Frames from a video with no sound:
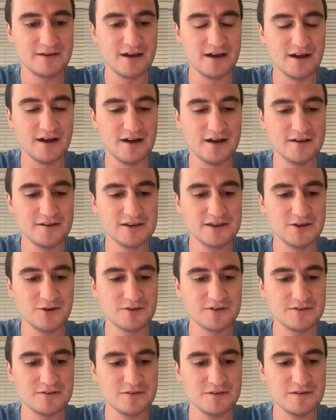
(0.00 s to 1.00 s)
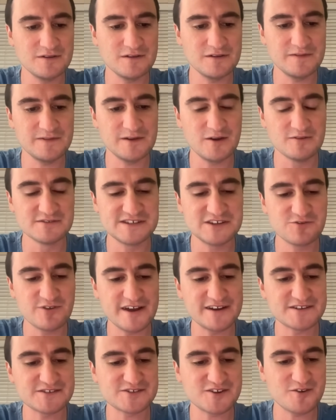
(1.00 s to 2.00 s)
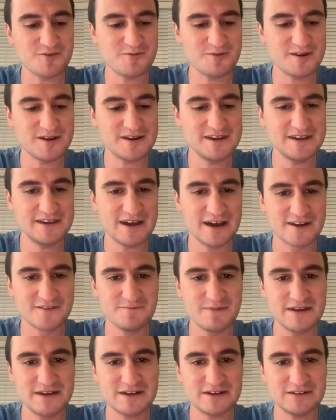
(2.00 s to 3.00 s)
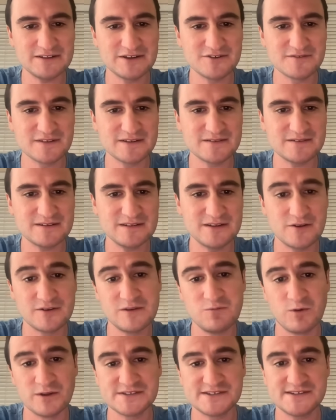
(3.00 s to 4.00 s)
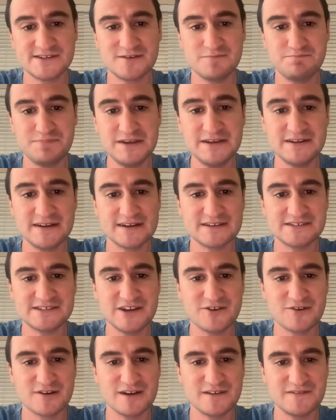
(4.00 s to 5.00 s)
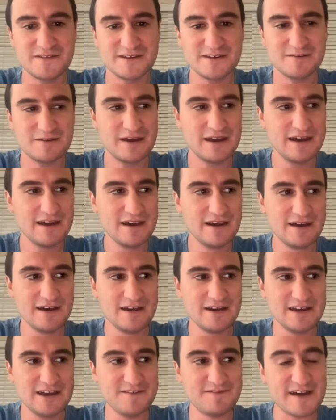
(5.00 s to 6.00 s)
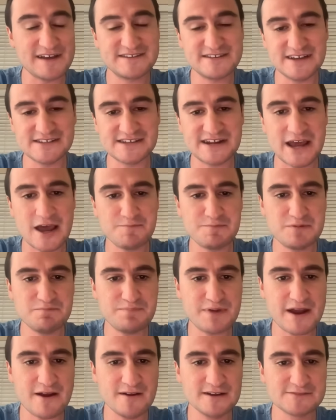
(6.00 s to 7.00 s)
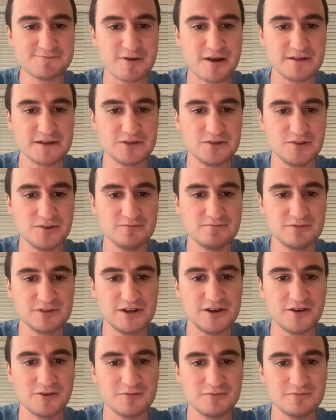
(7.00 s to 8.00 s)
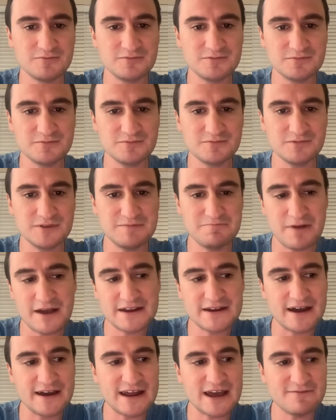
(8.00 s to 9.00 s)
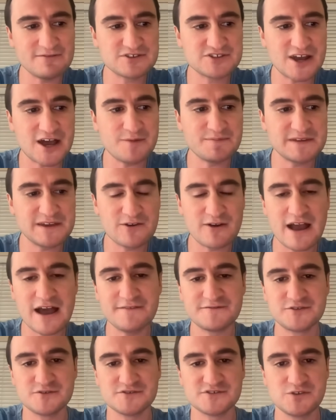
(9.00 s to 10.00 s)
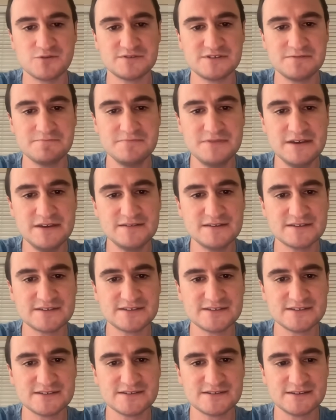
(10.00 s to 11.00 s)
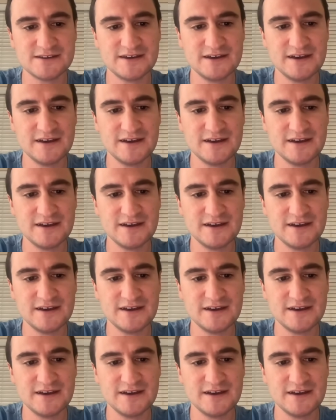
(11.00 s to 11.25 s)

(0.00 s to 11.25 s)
Uh, you know, at, at the OC Register, where he kind of made it clear that you know he wants to compete next year, and I think if that doesn't happen, Perry's probably you know he might not have a job the year after. So to me, this is